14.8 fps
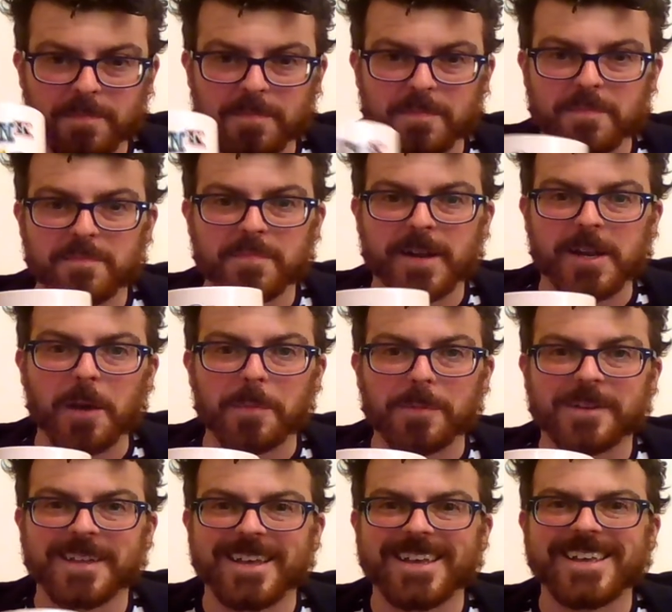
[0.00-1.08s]
my cup of
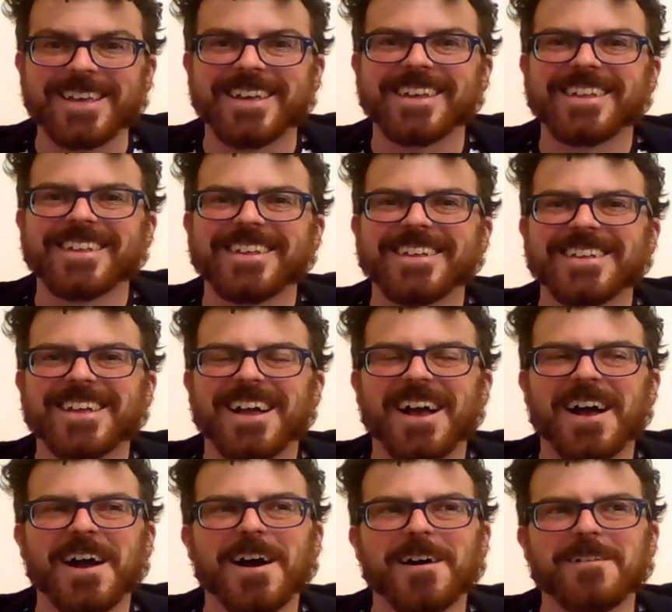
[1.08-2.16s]
tea,
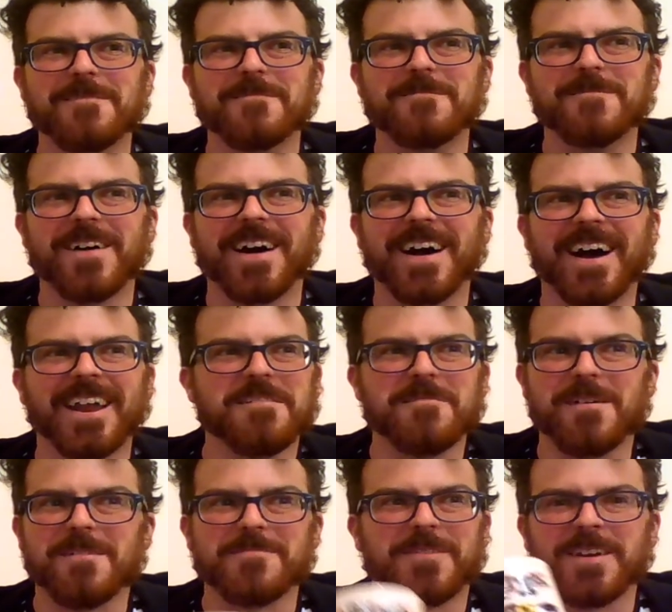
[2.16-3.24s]
and I'm
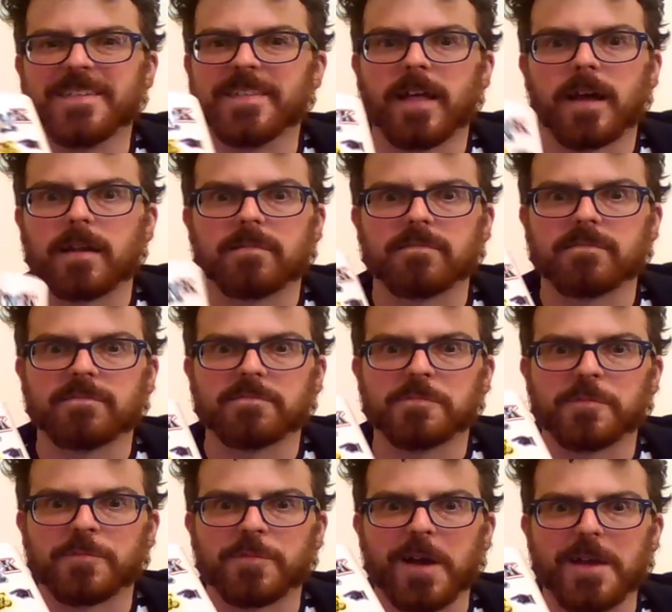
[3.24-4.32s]
doing that
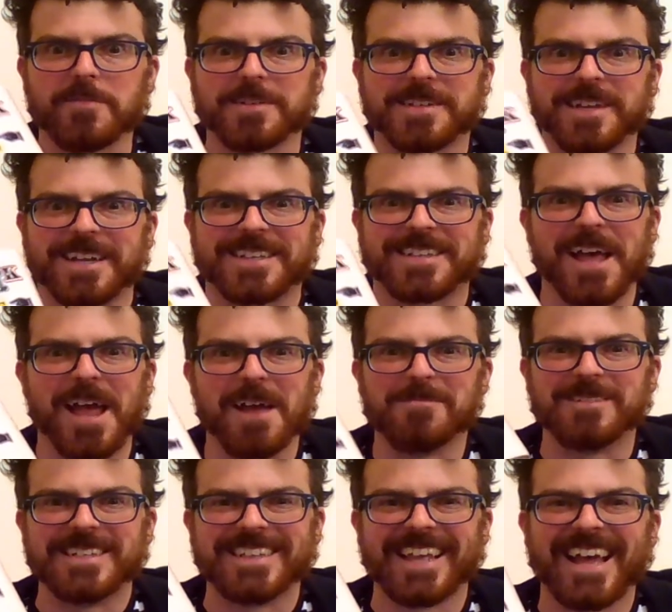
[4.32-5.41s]
5 or 6 times a
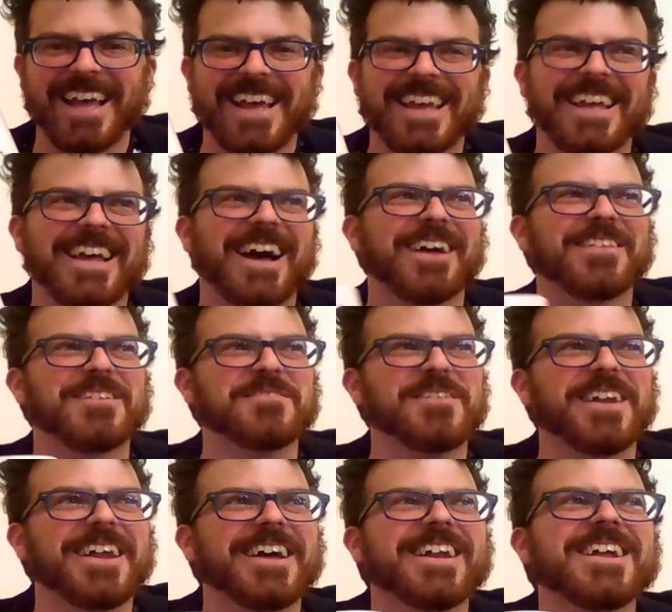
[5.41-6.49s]
day at the
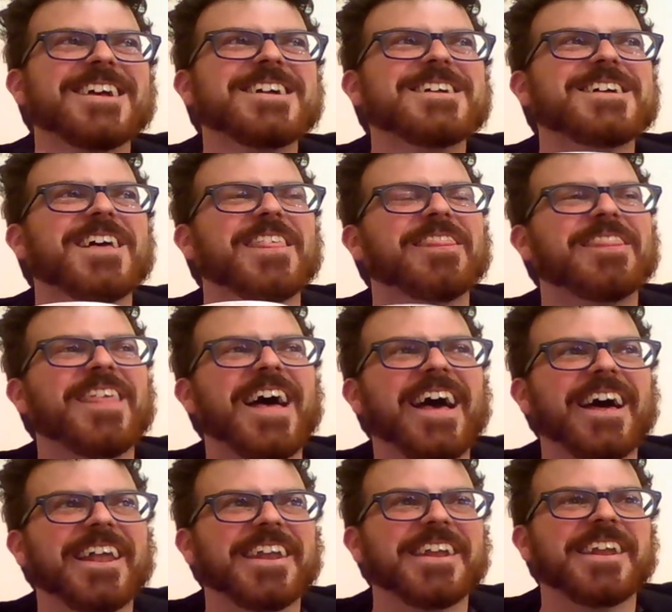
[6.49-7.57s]
minute,
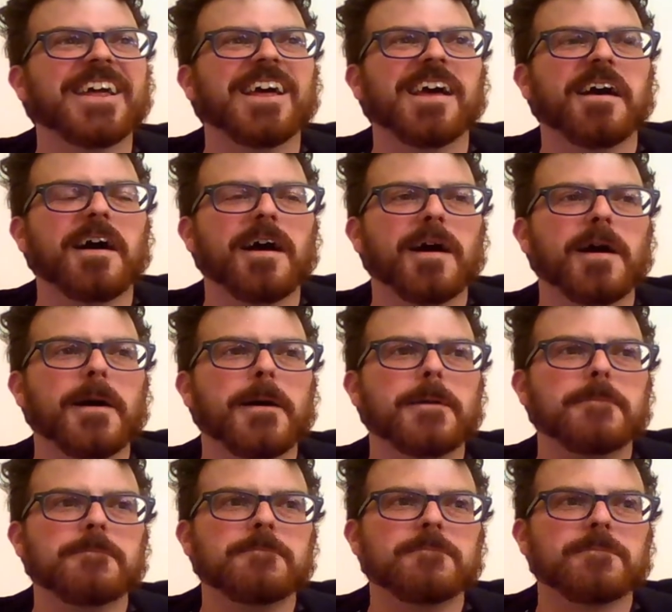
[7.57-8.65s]
then
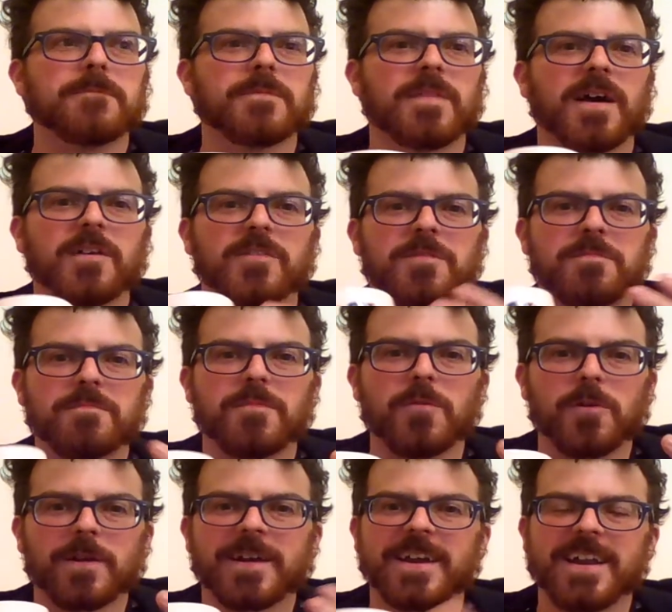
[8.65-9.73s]
that's more
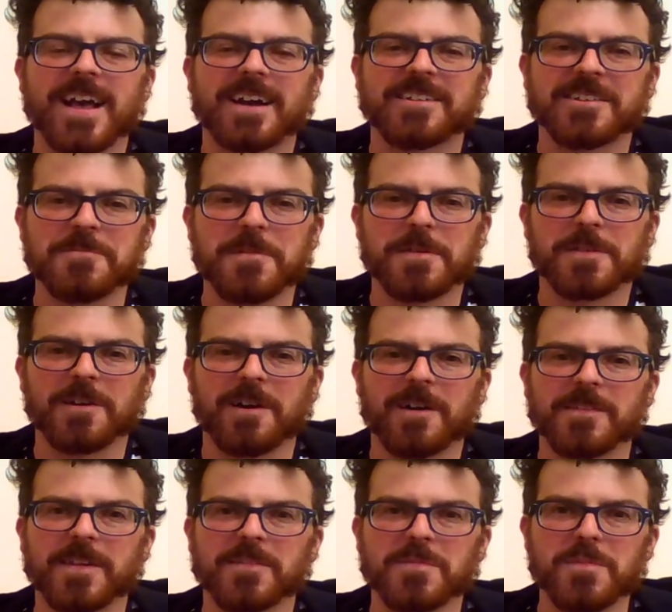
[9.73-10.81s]
connection with God,
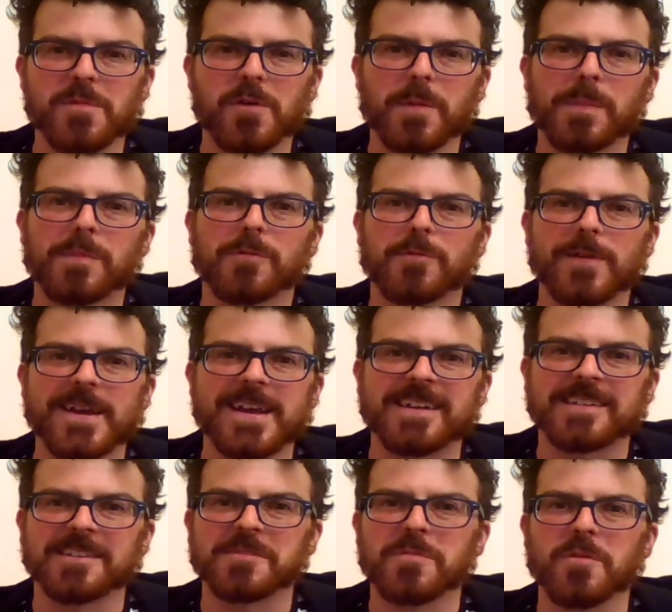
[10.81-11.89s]
that's more praise, that's
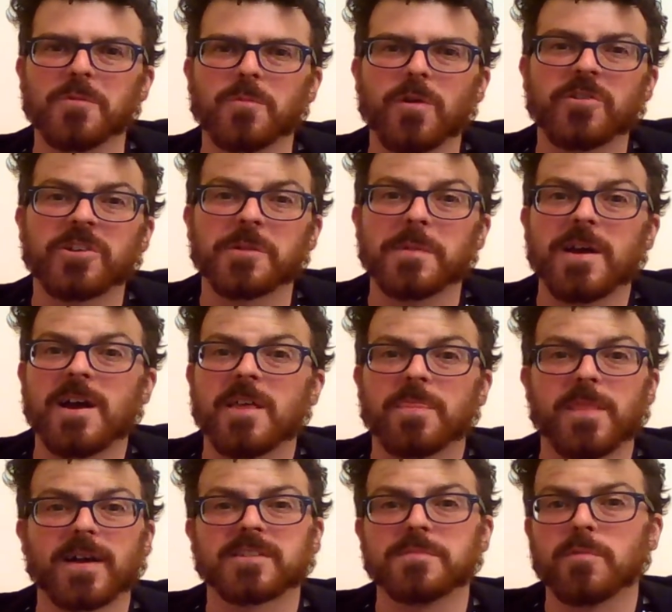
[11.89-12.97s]
more worship,
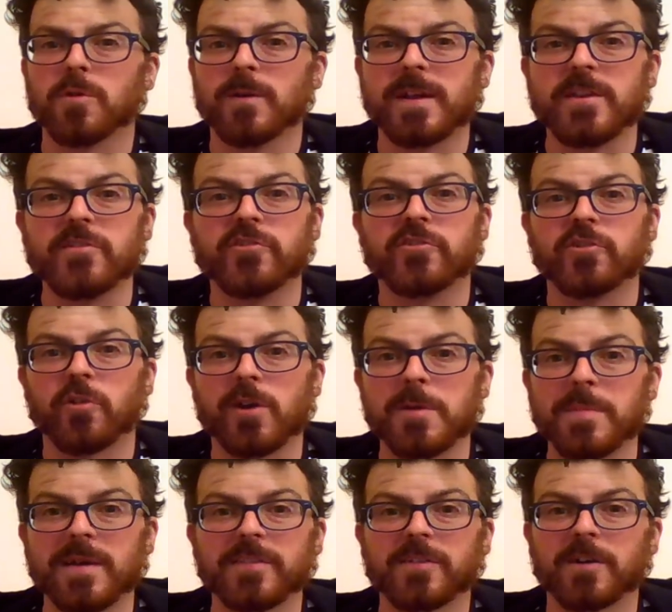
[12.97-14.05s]
that's more
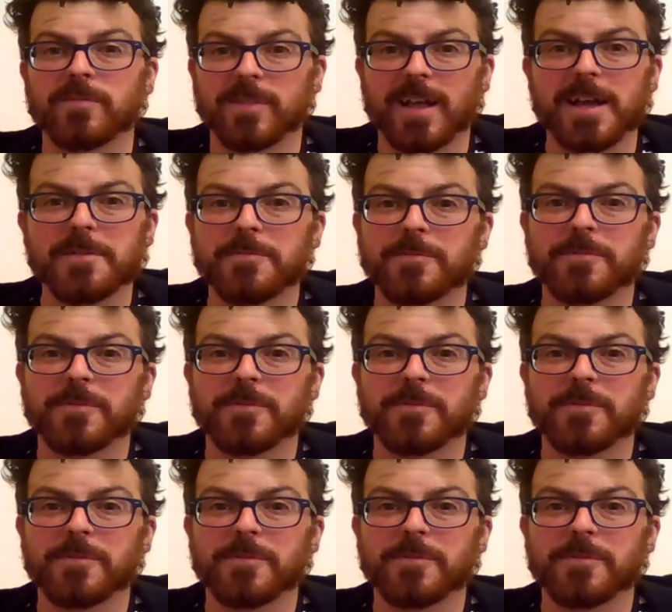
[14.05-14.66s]
enjoyment of life